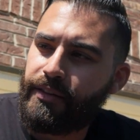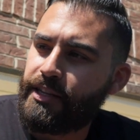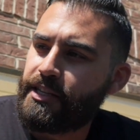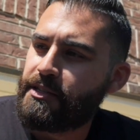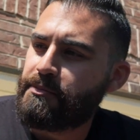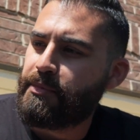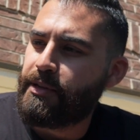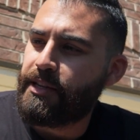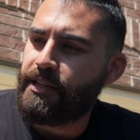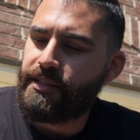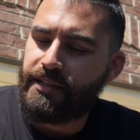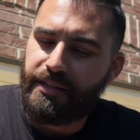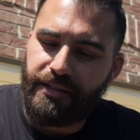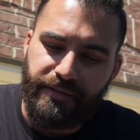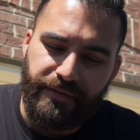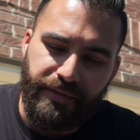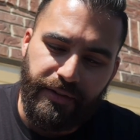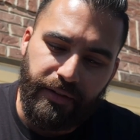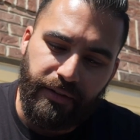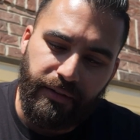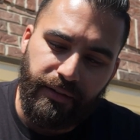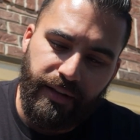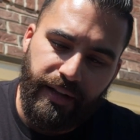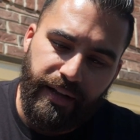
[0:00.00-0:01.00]
These pieces
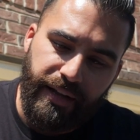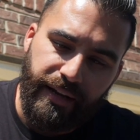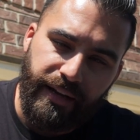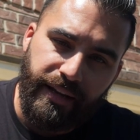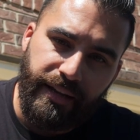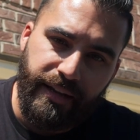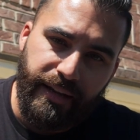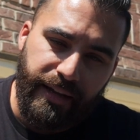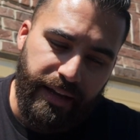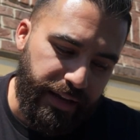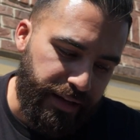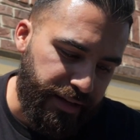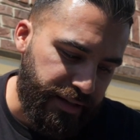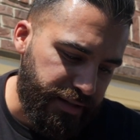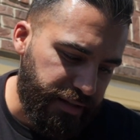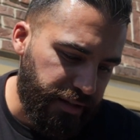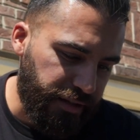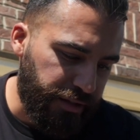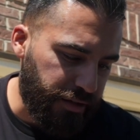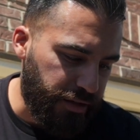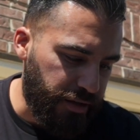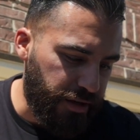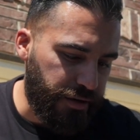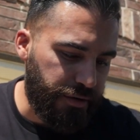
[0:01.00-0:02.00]
feel like a
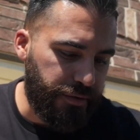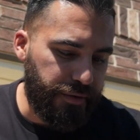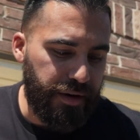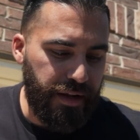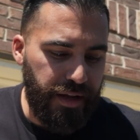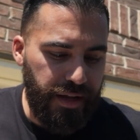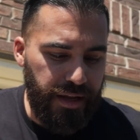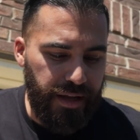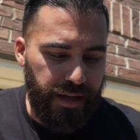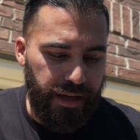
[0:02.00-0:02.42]
silicone.